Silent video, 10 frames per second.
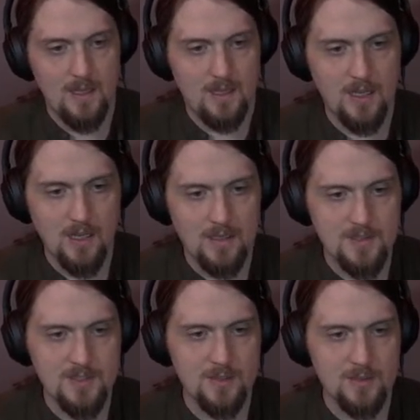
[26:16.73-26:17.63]
He
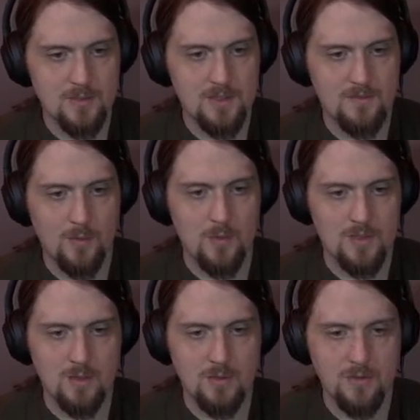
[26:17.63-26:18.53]
also
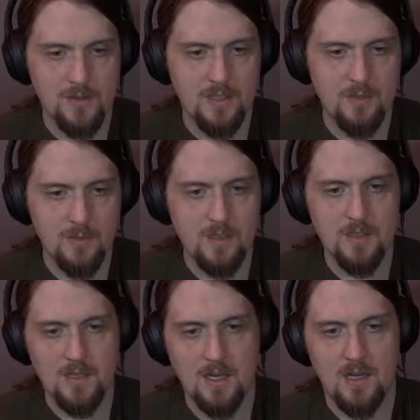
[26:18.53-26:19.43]
foretold the
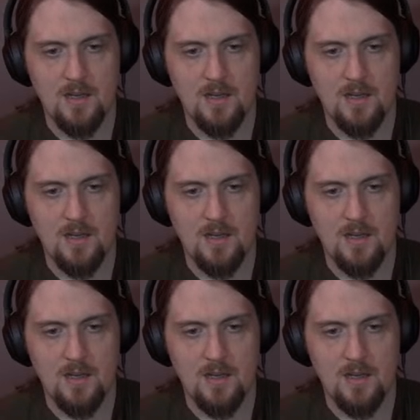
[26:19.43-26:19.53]
union